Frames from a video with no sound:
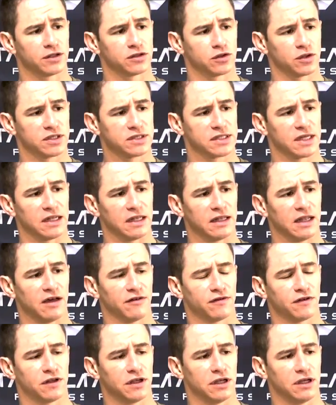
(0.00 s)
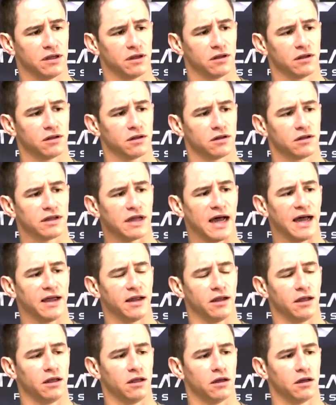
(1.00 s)
so it's lefty
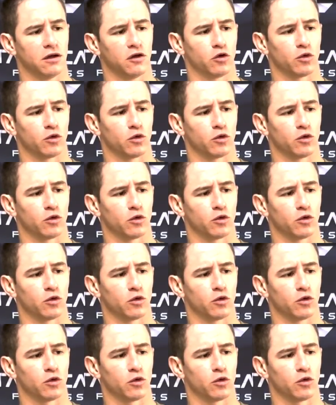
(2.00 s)
tighty,